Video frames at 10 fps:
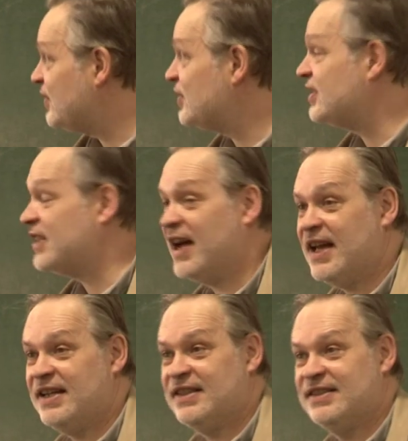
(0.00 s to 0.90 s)
for
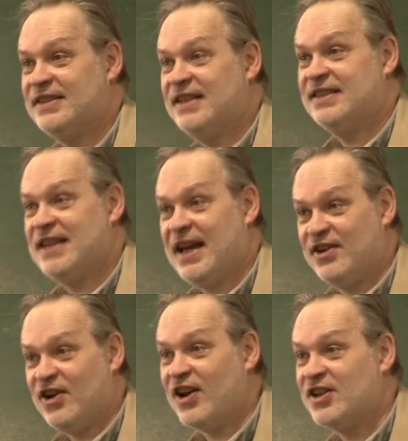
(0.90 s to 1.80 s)
science and
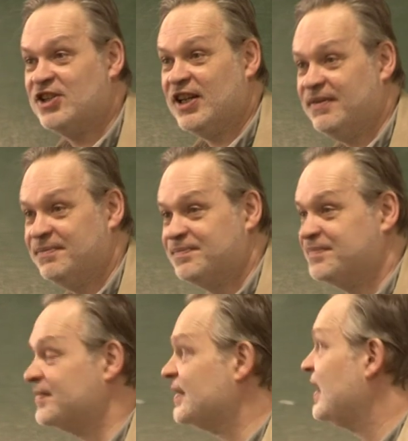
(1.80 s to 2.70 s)
technology,
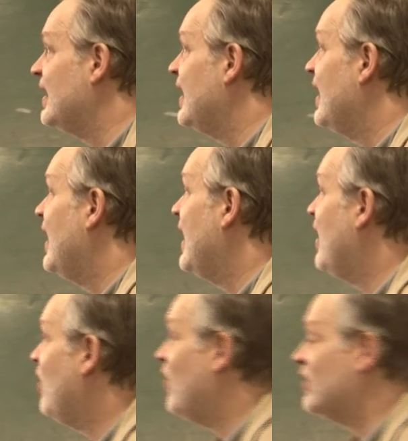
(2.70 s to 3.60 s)

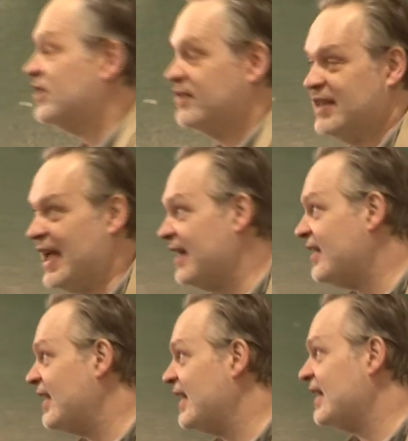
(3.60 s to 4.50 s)
or
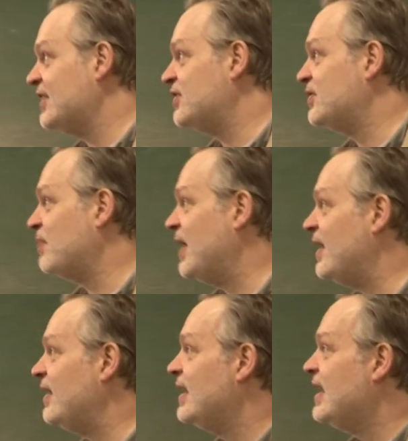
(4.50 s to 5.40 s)
technical English as
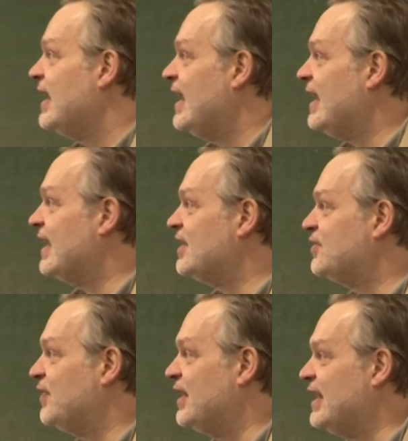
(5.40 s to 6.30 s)
well.
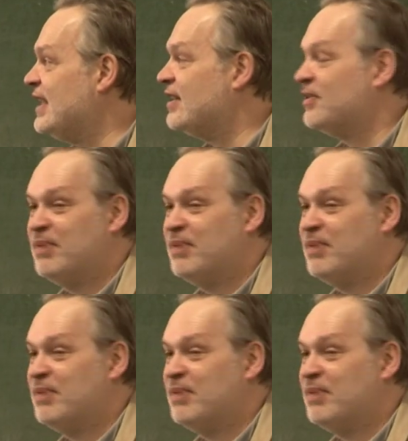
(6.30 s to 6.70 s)
English for legal